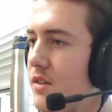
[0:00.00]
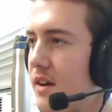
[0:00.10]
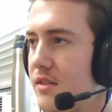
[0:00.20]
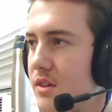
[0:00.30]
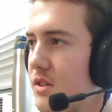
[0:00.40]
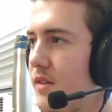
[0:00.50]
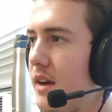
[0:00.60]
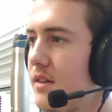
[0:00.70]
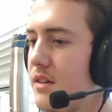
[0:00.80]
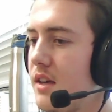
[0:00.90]

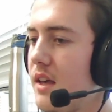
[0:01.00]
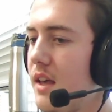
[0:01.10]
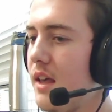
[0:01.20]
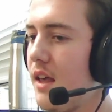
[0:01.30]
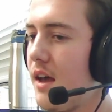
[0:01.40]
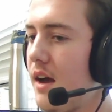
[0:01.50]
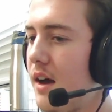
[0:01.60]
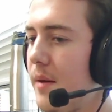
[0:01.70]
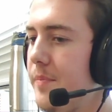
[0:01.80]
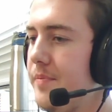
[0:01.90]
around,
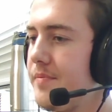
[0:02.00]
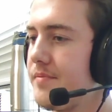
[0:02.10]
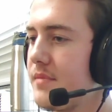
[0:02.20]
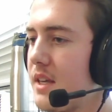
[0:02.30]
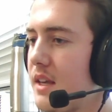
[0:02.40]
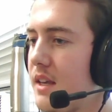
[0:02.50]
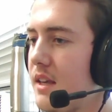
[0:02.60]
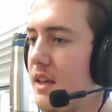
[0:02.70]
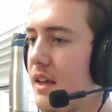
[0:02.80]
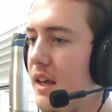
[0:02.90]

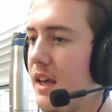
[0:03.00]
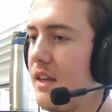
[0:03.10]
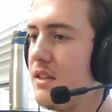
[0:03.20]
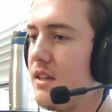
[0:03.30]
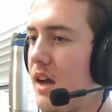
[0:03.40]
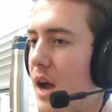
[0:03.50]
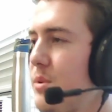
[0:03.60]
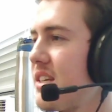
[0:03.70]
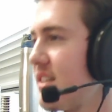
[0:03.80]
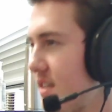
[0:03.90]
and I
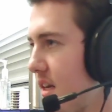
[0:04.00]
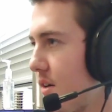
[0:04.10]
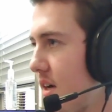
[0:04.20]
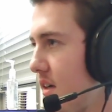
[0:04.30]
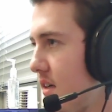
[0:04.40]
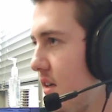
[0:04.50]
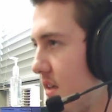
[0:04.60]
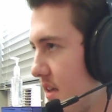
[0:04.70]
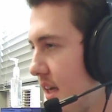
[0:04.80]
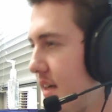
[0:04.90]
was considering
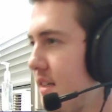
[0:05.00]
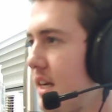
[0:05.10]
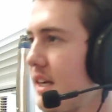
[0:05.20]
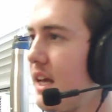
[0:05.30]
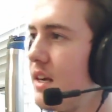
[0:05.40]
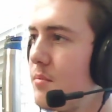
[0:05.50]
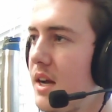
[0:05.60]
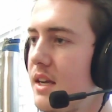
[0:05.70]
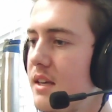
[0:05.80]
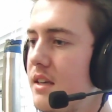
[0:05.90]
getting a dedicated
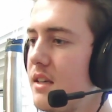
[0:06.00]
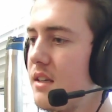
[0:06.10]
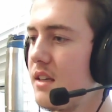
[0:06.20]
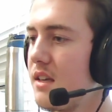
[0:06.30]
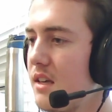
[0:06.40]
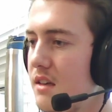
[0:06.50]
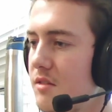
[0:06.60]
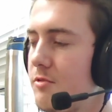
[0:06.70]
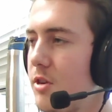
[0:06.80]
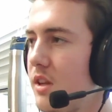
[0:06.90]
mic
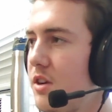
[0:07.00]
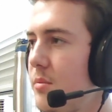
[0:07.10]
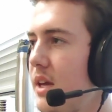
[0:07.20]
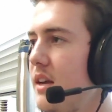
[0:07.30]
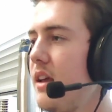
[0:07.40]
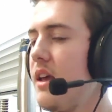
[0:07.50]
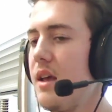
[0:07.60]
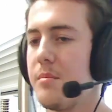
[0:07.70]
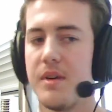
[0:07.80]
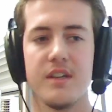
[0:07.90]
for a little bit,
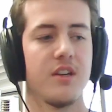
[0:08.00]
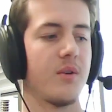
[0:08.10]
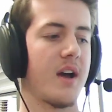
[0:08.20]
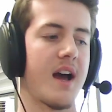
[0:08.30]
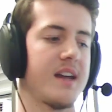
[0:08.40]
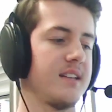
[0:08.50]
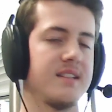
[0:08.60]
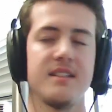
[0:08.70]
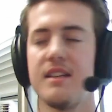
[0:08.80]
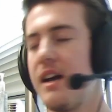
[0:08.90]
but
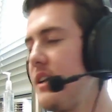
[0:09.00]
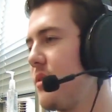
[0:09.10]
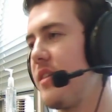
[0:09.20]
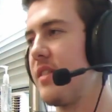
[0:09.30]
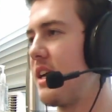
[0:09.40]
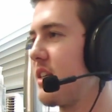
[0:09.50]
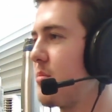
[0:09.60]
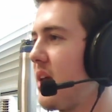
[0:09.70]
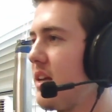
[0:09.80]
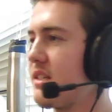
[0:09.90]
I don't have a lot of
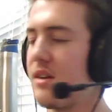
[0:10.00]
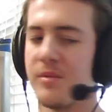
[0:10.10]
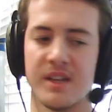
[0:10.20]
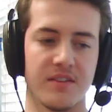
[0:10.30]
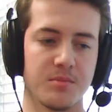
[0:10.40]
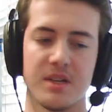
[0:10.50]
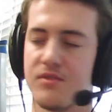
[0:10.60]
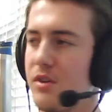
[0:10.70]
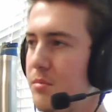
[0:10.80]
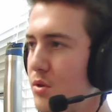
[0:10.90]
space. I don't really have space
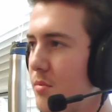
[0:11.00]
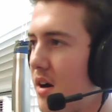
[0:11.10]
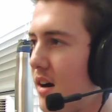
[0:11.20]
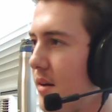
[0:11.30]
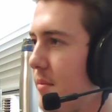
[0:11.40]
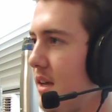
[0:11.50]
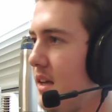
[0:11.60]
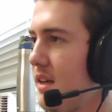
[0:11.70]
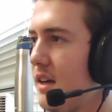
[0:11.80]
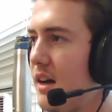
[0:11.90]
for a boom arm.
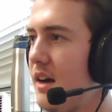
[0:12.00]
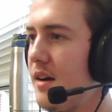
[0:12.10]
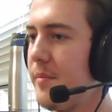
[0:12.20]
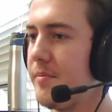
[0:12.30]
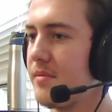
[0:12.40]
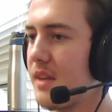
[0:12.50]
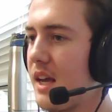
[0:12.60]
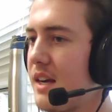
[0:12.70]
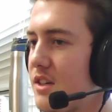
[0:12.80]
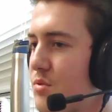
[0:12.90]
And
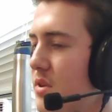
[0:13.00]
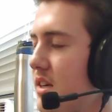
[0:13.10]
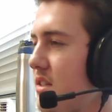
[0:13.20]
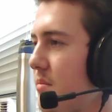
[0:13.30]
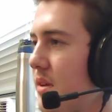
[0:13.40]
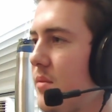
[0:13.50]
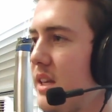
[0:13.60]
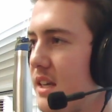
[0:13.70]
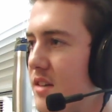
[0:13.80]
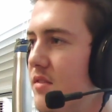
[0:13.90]
I just wanted something really
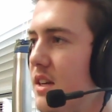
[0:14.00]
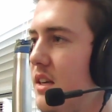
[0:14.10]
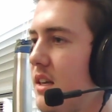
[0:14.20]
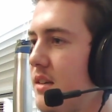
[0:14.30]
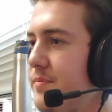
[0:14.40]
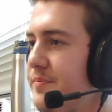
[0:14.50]
convenient.